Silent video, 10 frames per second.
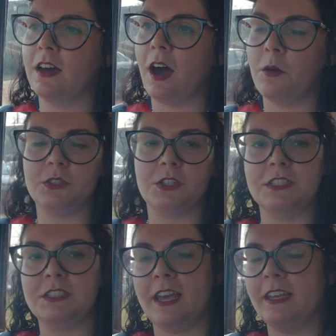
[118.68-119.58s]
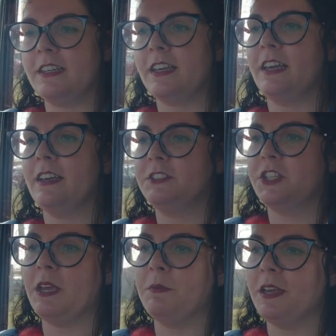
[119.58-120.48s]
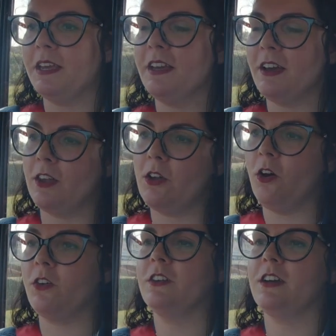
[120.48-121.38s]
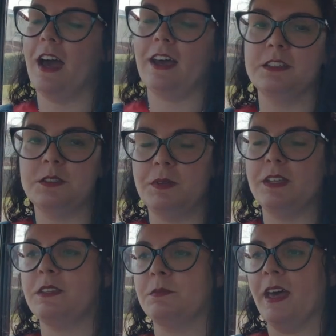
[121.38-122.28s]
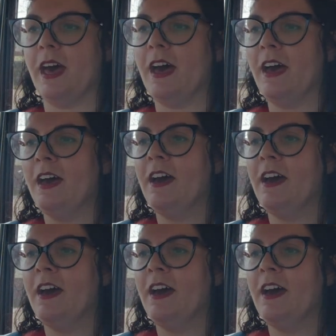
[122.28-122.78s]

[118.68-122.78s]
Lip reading: I was going to take Jamie along and meet them there